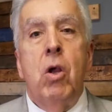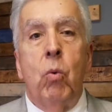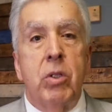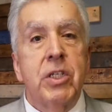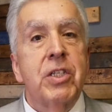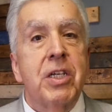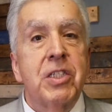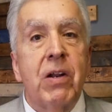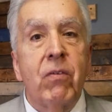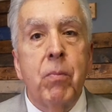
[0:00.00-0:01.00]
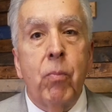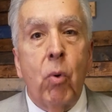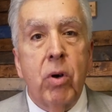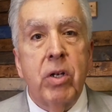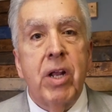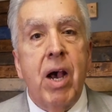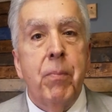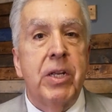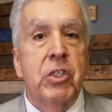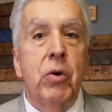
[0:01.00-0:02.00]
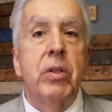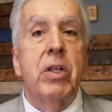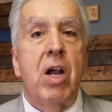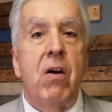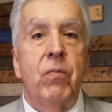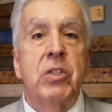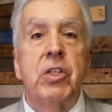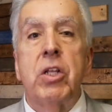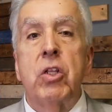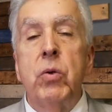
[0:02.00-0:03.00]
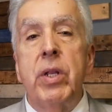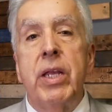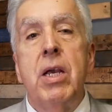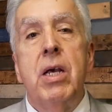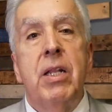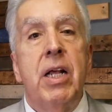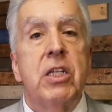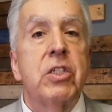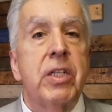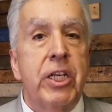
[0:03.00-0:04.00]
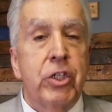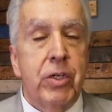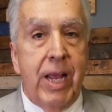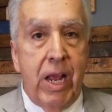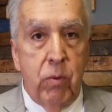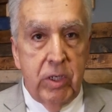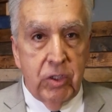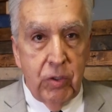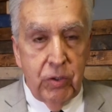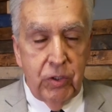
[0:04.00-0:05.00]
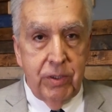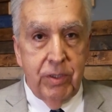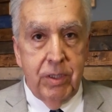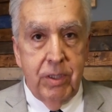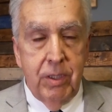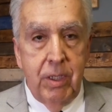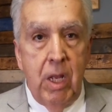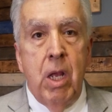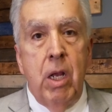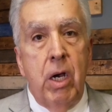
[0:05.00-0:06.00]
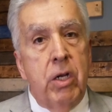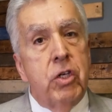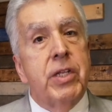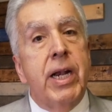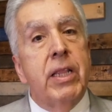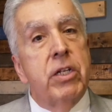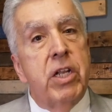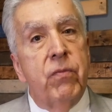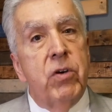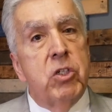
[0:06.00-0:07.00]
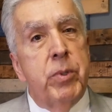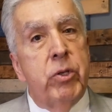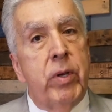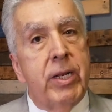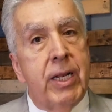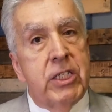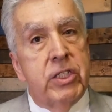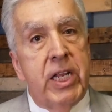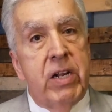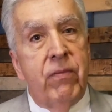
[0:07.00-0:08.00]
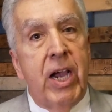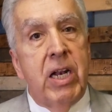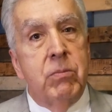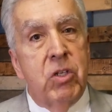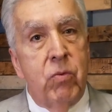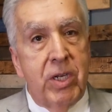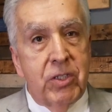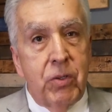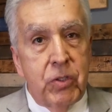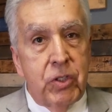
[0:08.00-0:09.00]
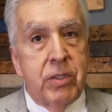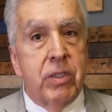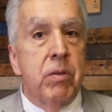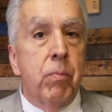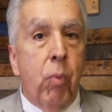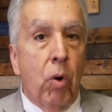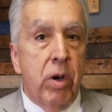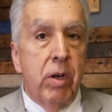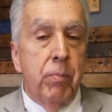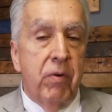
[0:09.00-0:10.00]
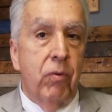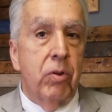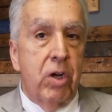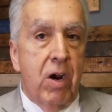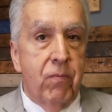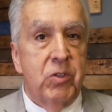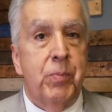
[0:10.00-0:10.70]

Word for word: We'll discuss several important topics during the conference, including legislation and resolutions. Understanding the difference between legislative items and resolutions is important before the conference